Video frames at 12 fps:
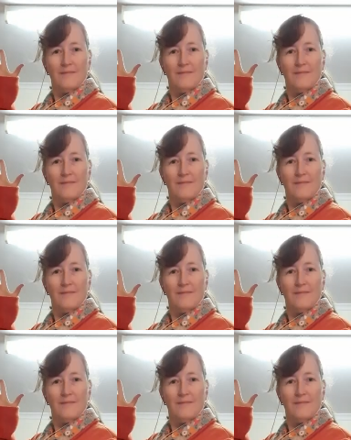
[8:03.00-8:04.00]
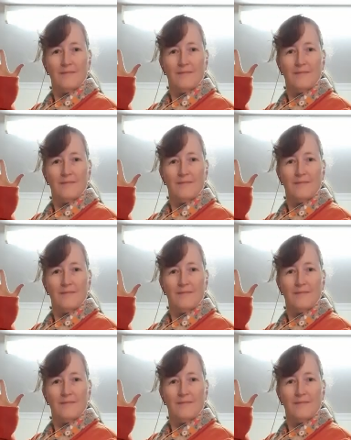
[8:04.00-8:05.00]

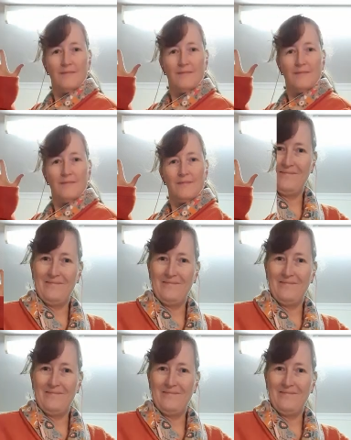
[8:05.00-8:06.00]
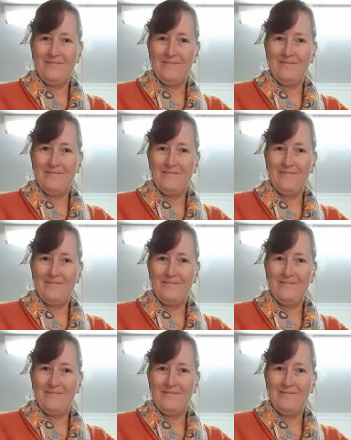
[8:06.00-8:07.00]

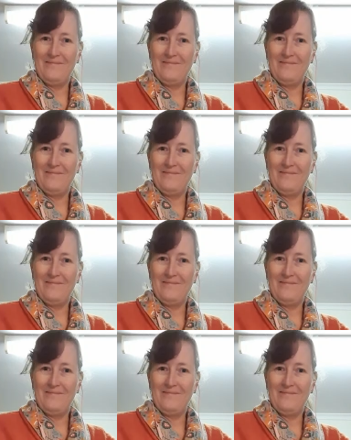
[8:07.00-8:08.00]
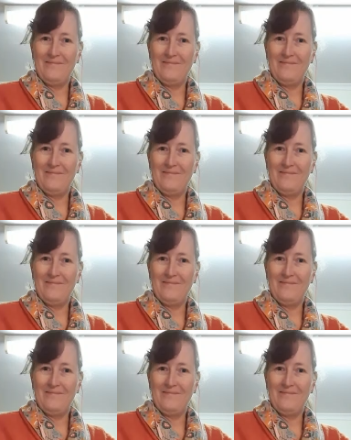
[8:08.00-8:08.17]
Nothing is said.